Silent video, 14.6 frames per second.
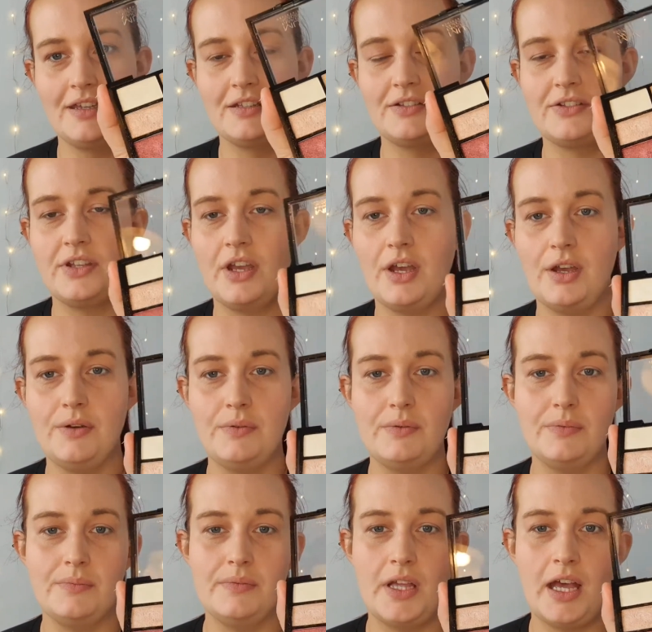So
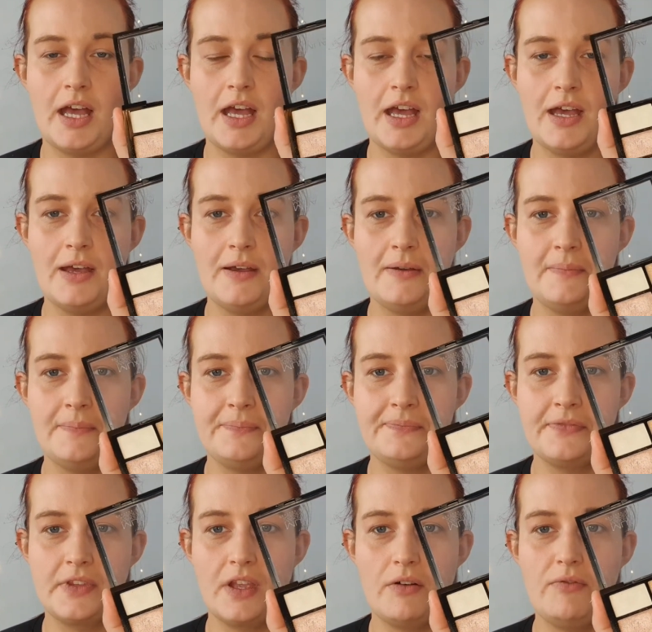
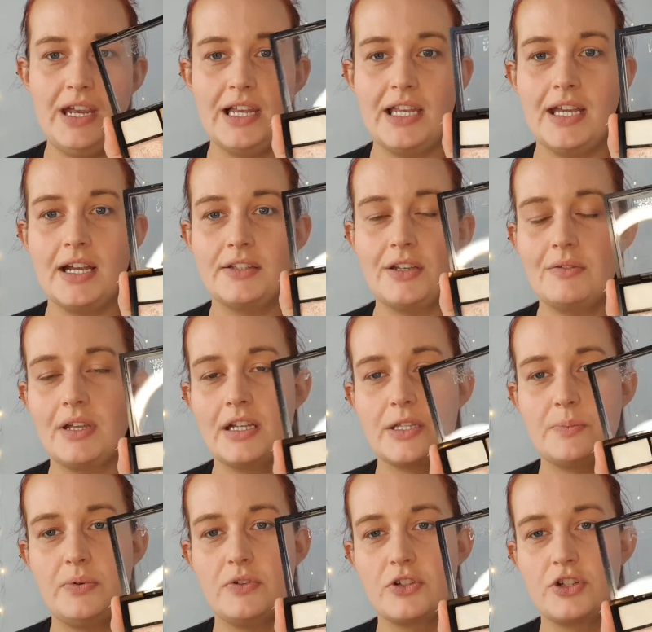really, I don't like to
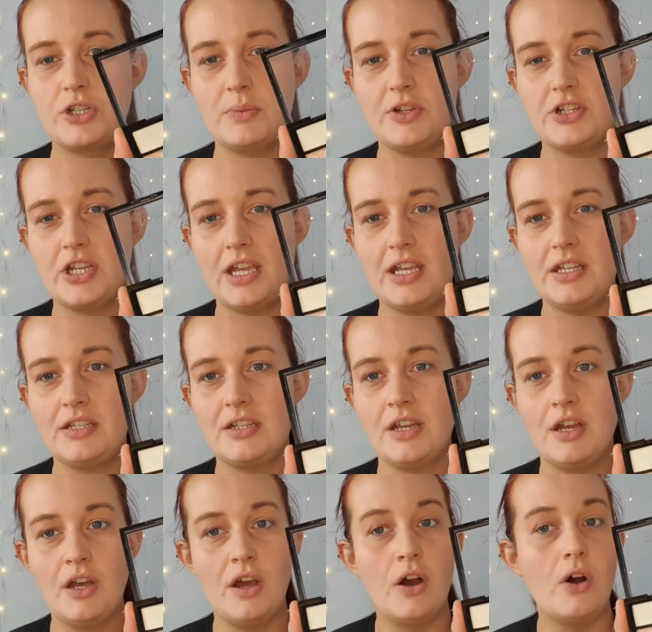put shimmer shades
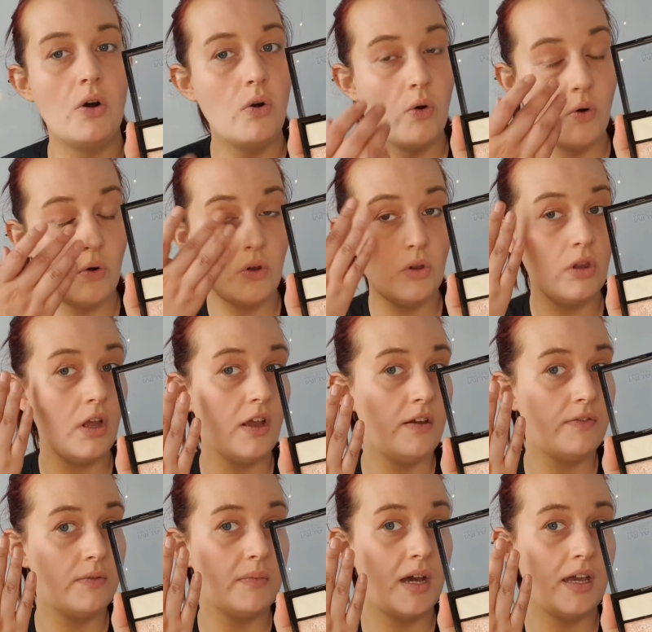all
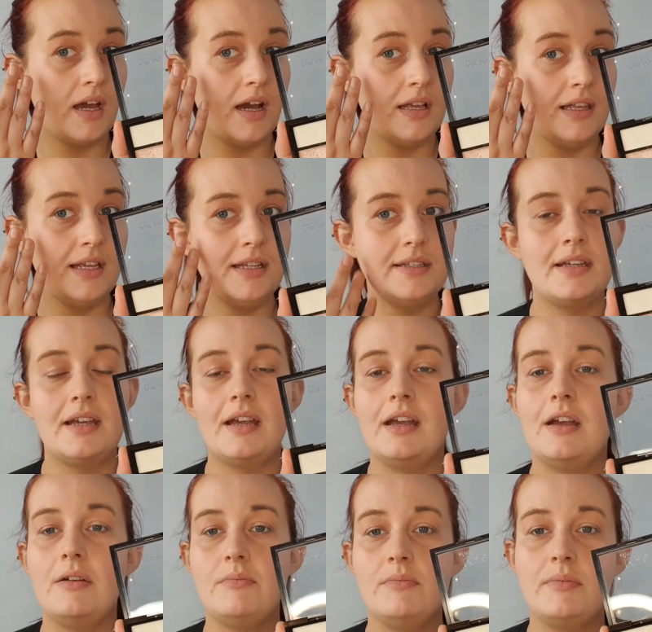over my eyelid.
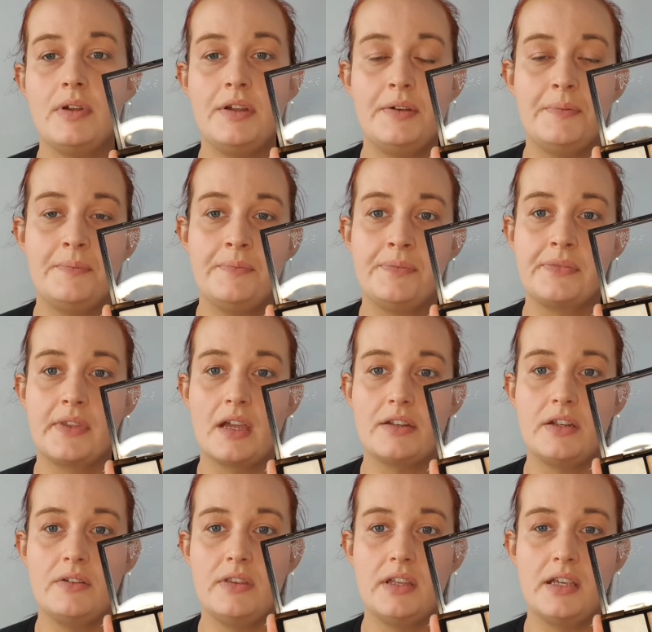I
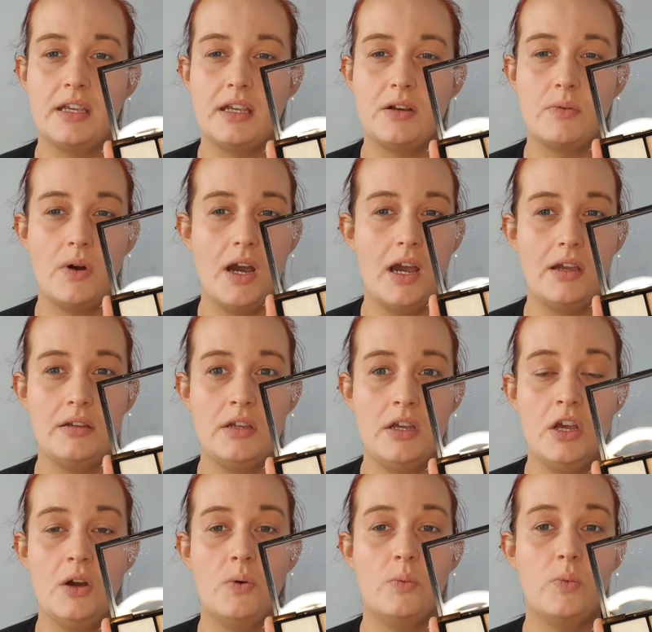don't think it quite
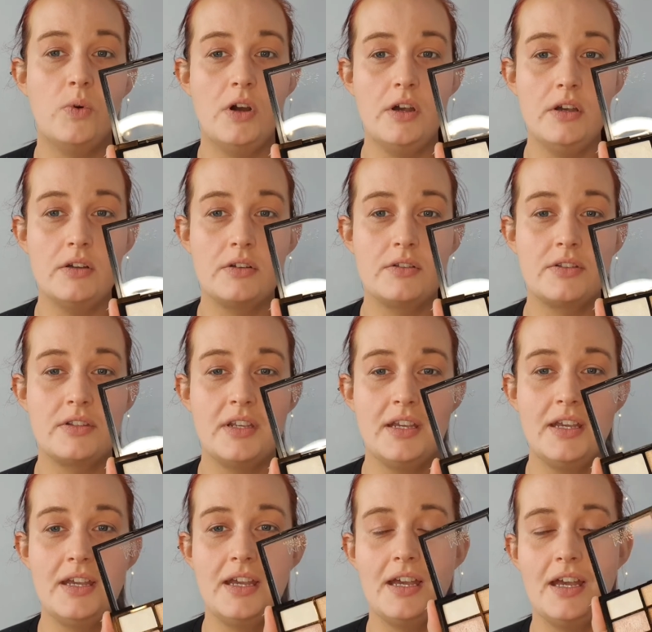works.
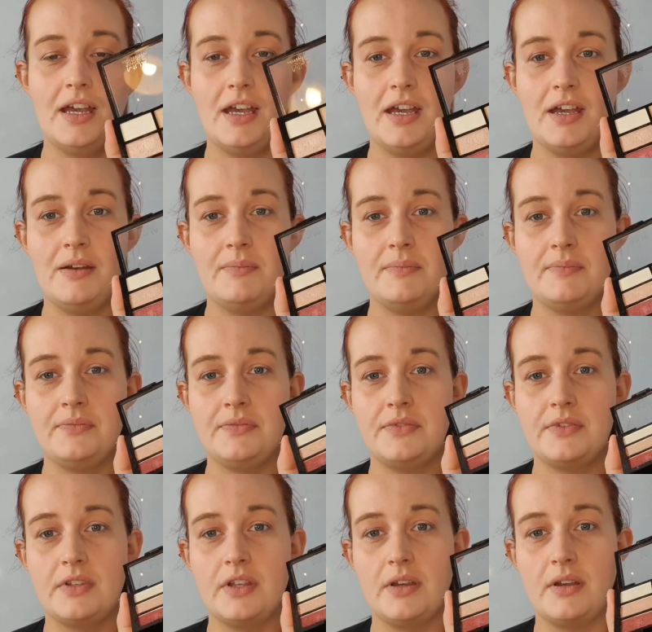
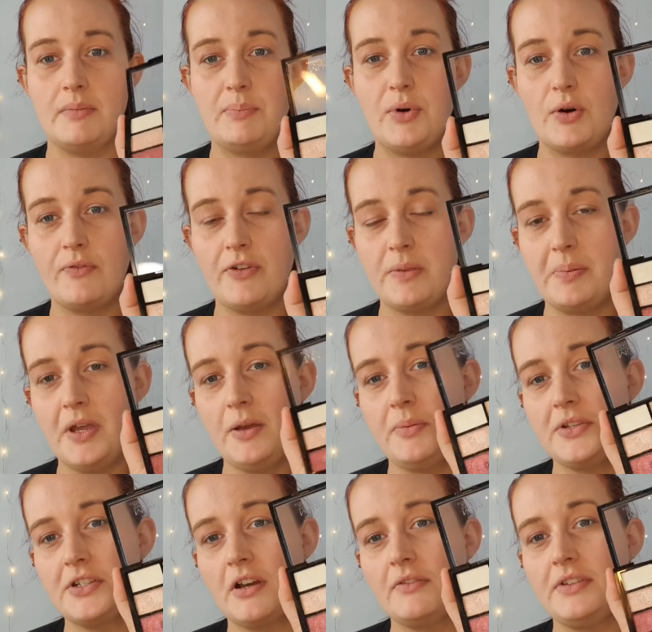But for the purpose
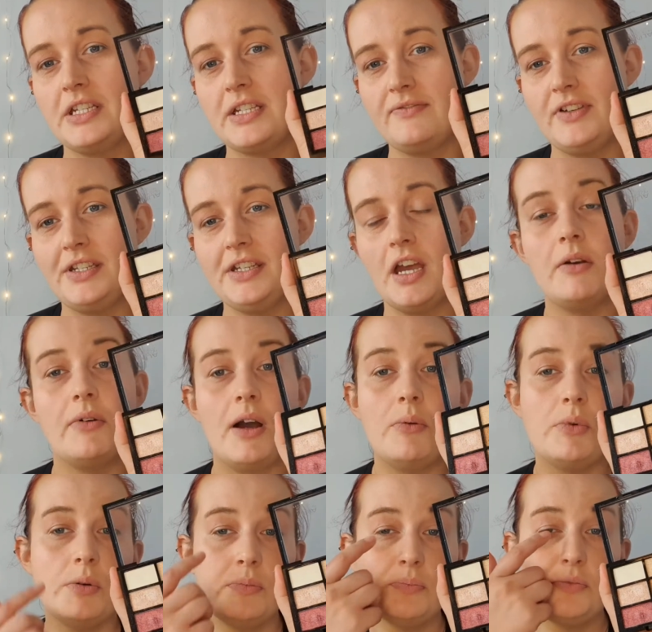of this video, I
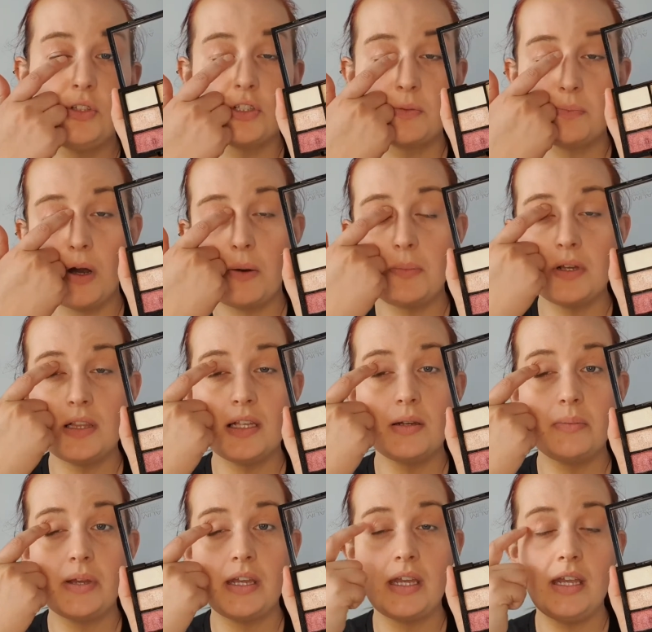will just pop a little
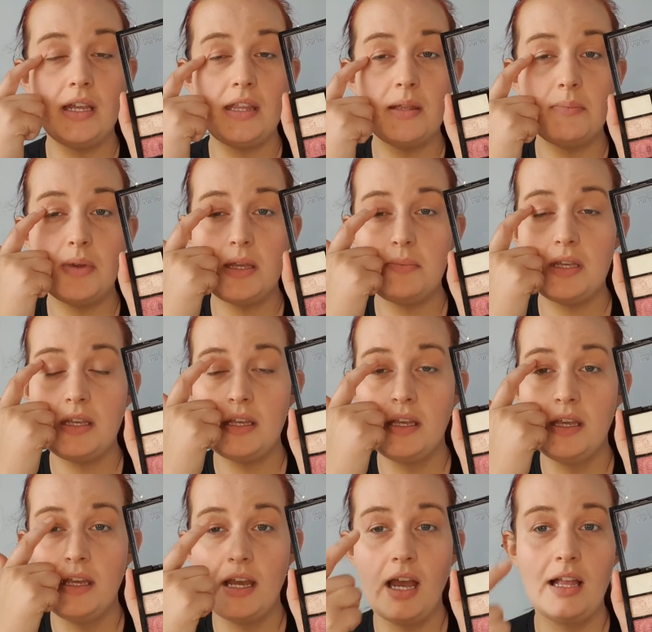bit here and then maybe
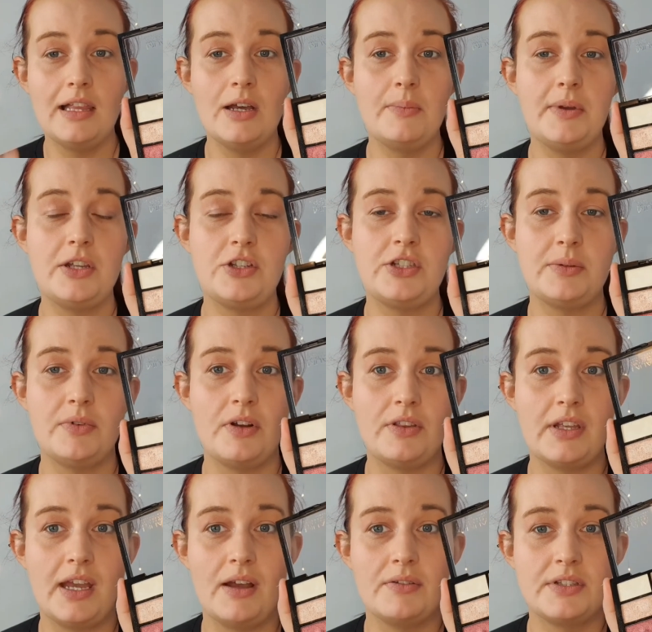a little bit of shimmer on
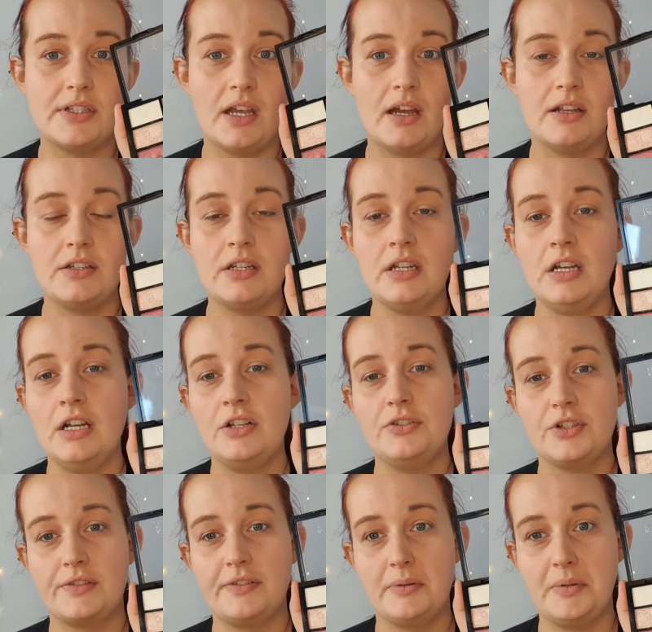the outside,
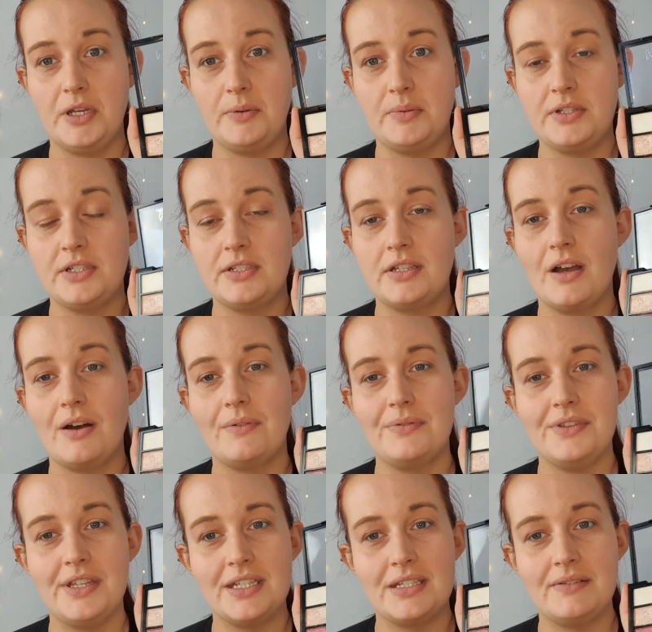just for the purposes of
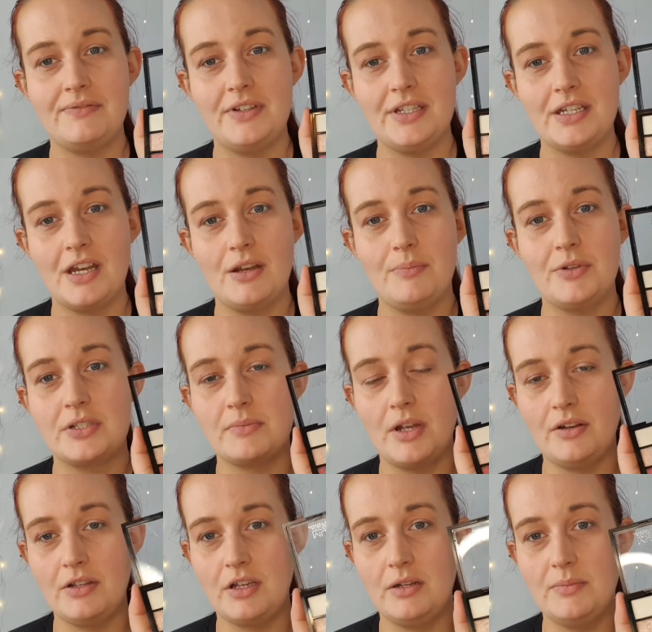this video, because I'm
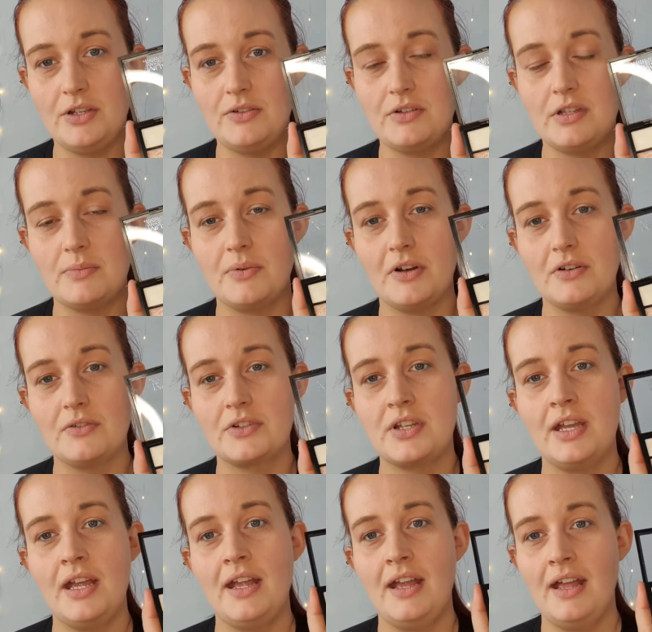only going to be using the products
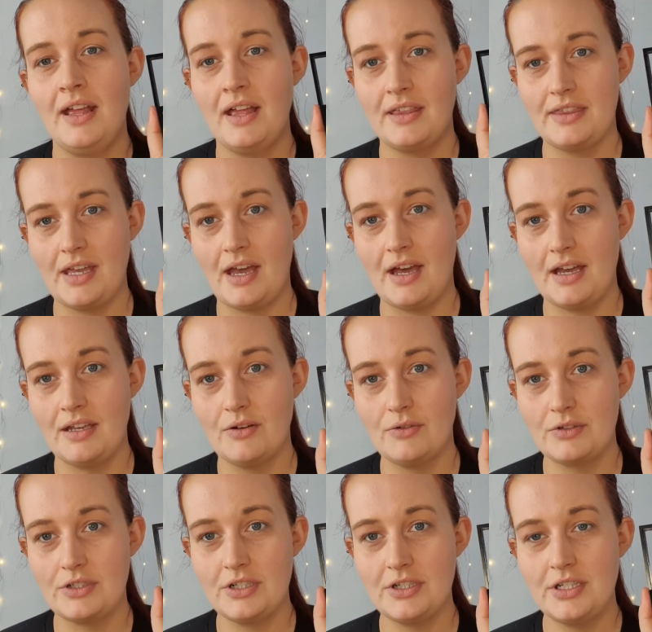that I
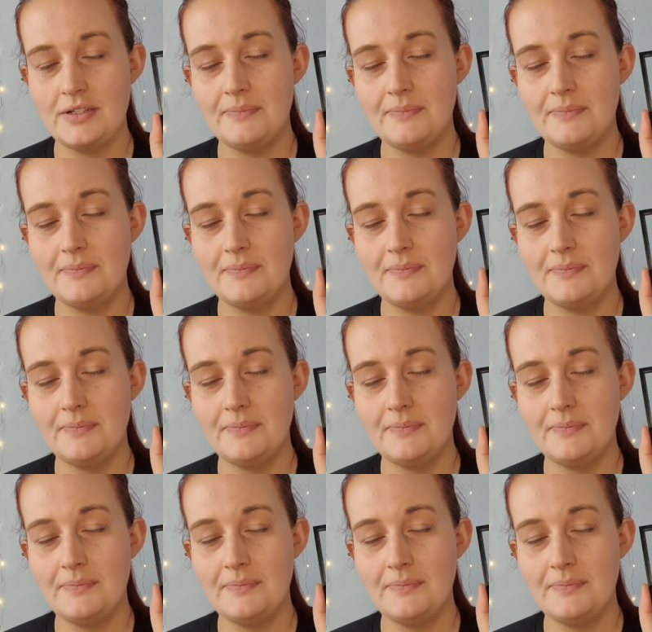ordered.